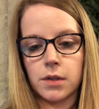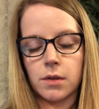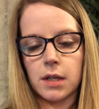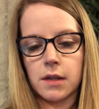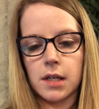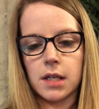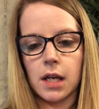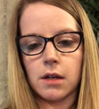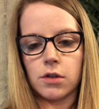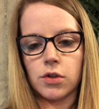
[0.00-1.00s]
So nothing to
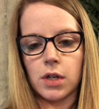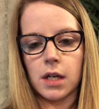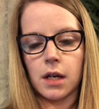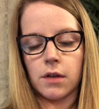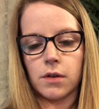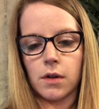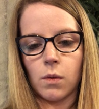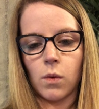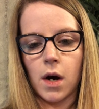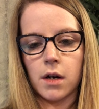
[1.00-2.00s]
eat or drink other
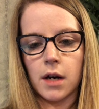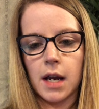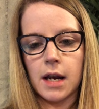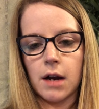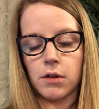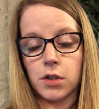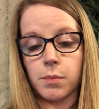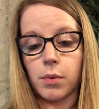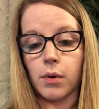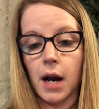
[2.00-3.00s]
than water 8 hours
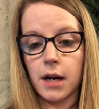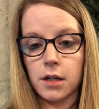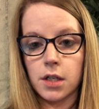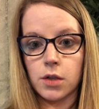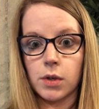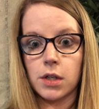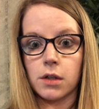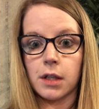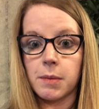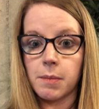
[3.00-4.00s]
prior to doing your
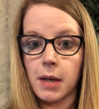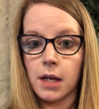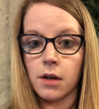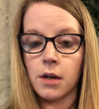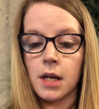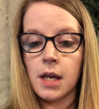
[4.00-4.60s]
lipid panel.